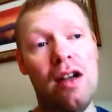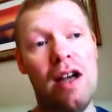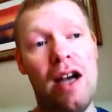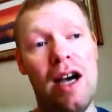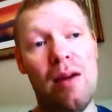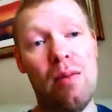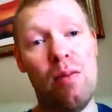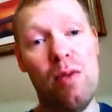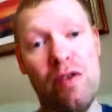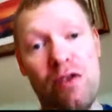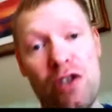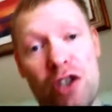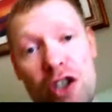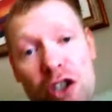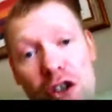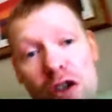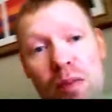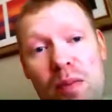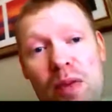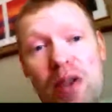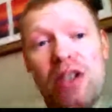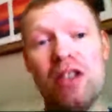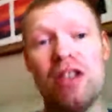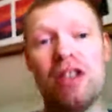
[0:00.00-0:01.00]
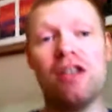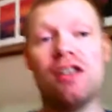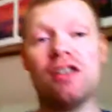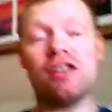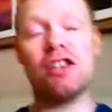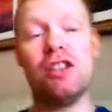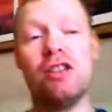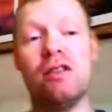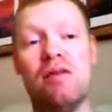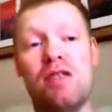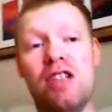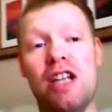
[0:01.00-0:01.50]
with super
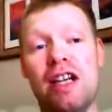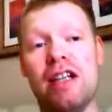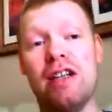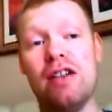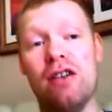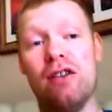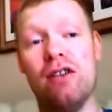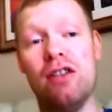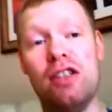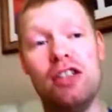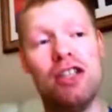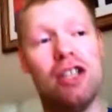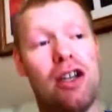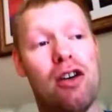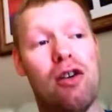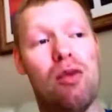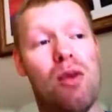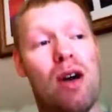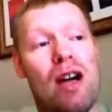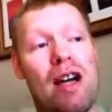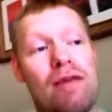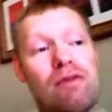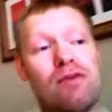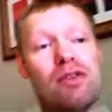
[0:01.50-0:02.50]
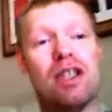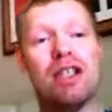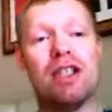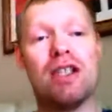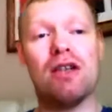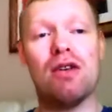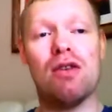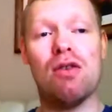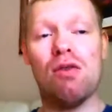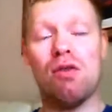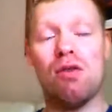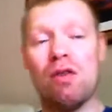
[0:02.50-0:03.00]
suction technology or whatever it's
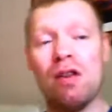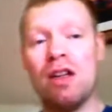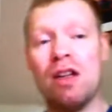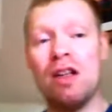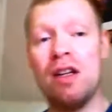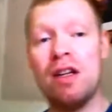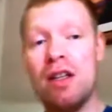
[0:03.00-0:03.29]
called.